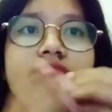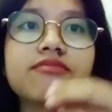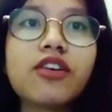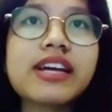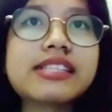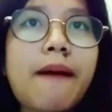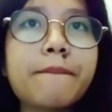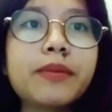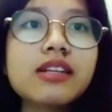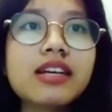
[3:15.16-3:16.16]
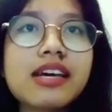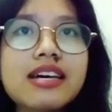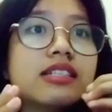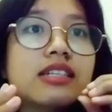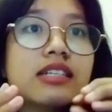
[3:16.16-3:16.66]
for example,
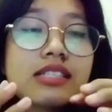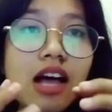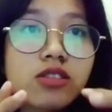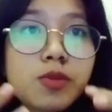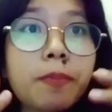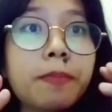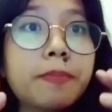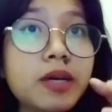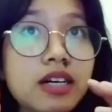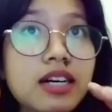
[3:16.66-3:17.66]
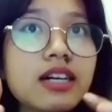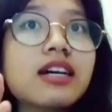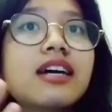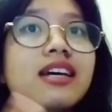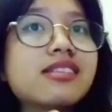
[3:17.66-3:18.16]
the sound p
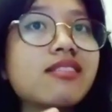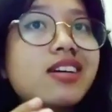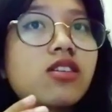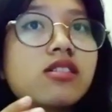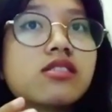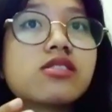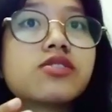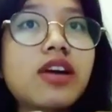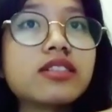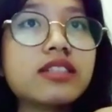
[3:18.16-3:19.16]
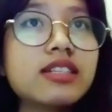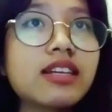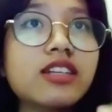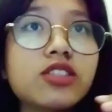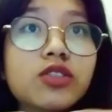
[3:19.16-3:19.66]
is reconstructed
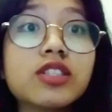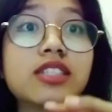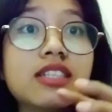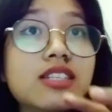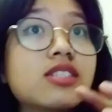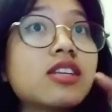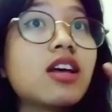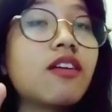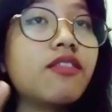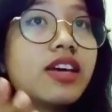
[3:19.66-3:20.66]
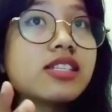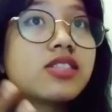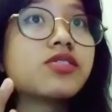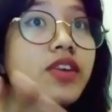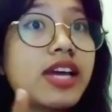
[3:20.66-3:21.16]
into these
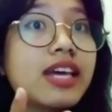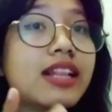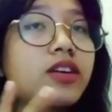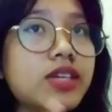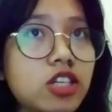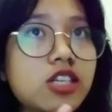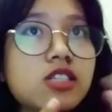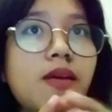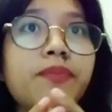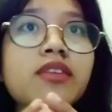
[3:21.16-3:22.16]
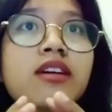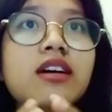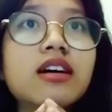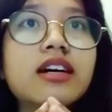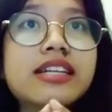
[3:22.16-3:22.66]
three languages.
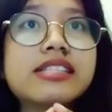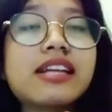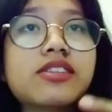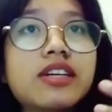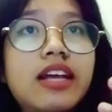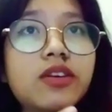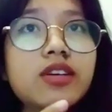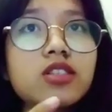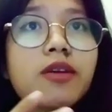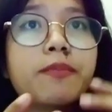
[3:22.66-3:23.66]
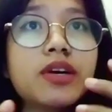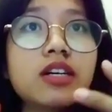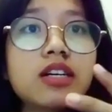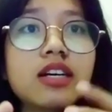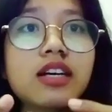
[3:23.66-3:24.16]
In Sanskrit language,
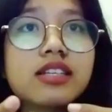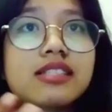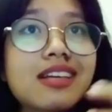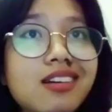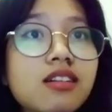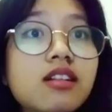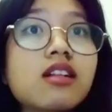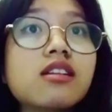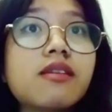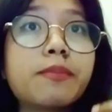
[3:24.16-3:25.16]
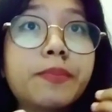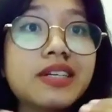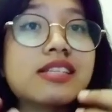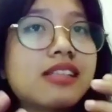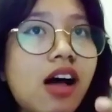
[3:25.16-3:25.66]
p still
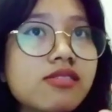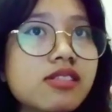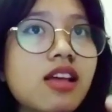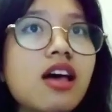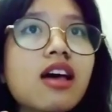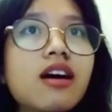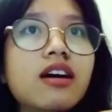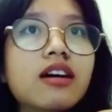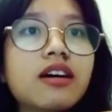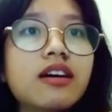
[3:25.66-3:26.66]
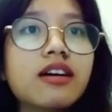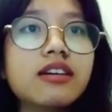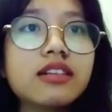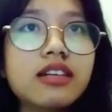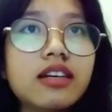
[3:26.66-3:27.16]
p sounds.
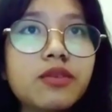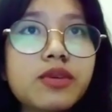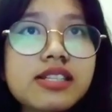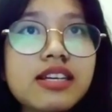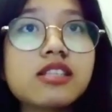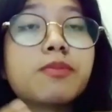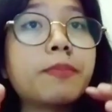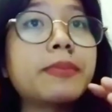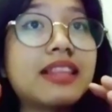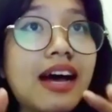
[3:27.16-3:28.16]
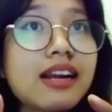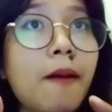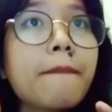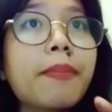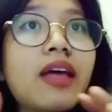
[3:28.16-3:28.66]
Word is pitar,
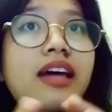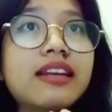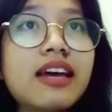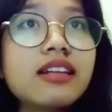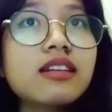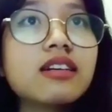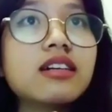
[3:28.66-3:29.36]
and then